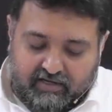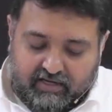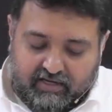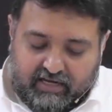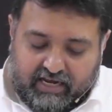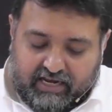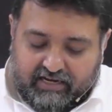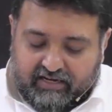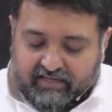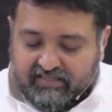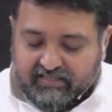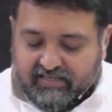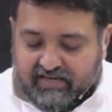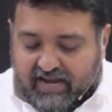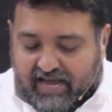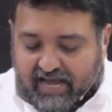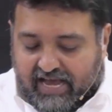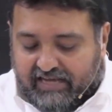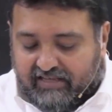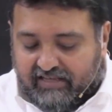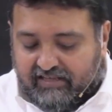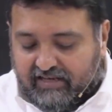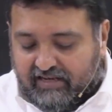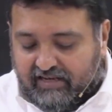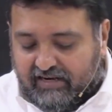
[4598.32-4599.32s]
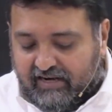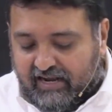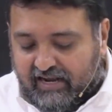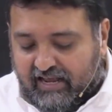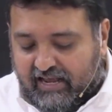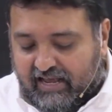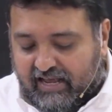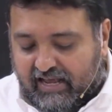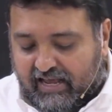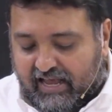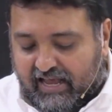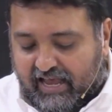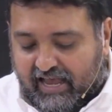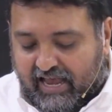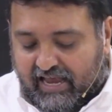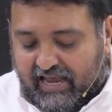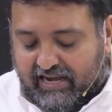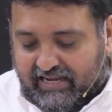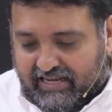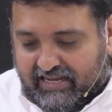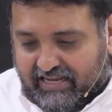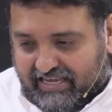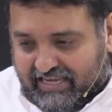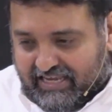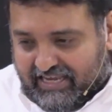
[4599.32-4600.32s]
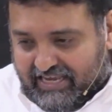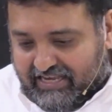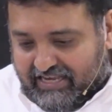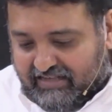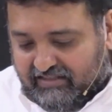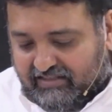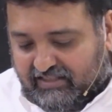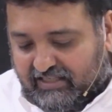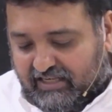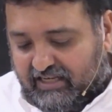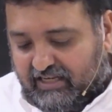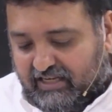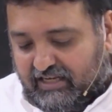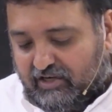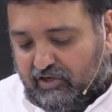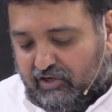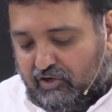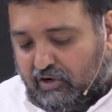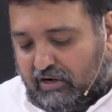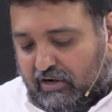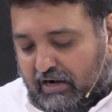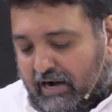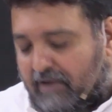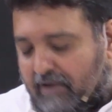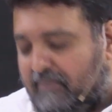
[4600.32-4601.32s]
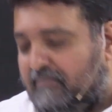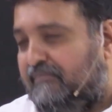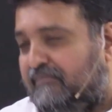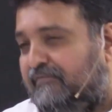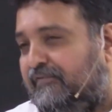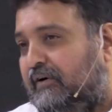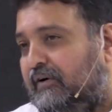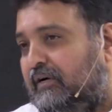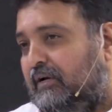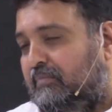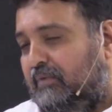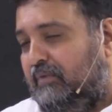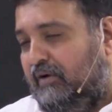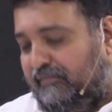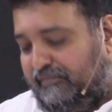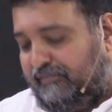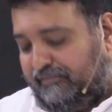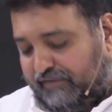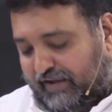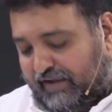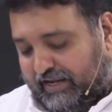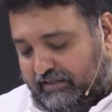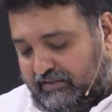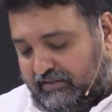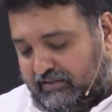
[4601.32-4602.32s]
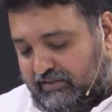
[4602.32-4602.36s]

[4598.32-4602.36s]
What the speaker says: is neither an easy nor comfortable fate